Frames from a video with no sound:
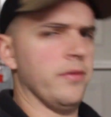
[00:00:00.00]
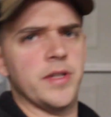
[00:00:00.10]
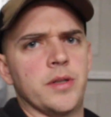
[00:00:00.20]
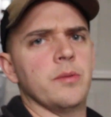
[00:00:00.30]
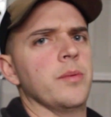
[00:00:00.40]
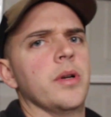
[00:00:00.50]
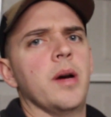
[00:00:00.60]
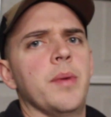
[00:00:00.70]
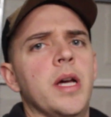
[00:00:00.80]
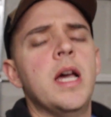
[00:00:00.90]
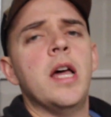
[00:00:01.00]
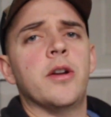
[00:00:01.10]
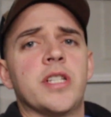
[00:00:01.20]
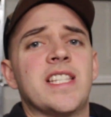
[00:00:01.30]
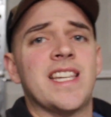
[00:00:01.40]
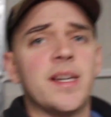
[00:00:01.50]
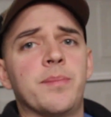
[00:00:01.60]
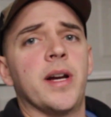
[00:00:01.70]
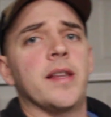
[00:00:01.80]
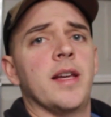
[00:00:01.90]
if it's aluminum or not, but there's a
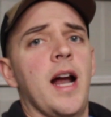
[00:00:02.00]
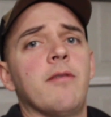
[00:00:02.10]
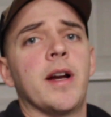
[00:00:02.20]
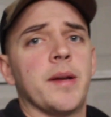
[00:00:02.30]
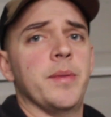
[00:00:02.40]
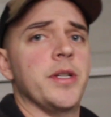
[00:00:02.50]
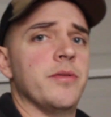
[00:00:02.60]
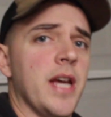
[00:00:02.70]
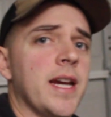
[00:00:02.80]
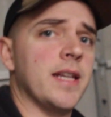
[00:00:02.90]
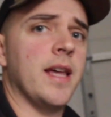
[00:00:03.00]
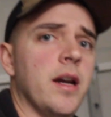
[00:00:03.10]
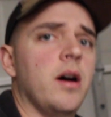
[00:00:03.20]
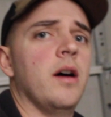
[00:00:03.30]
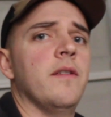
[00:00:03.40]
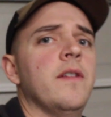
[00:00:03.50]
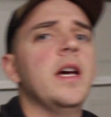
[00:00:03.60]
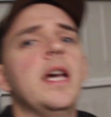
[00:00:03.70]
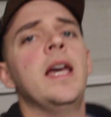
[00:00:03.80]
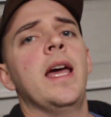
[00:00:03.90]
skid plate that I recommend you taking that off.
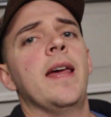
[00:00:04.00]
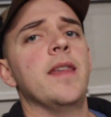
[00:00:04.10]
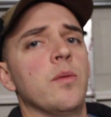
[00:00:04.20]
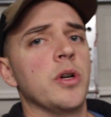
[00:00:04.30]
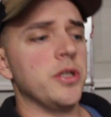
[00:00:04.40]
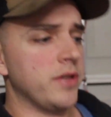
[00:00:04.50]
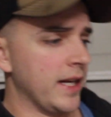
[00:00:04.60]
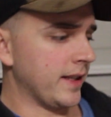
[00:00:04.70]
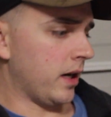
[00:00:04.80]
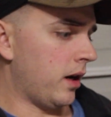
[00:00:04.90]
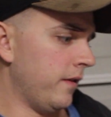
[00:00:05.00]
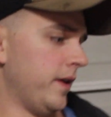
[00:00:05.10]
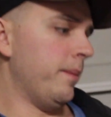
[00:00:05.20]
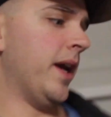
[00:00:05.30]
And then once you take that off, it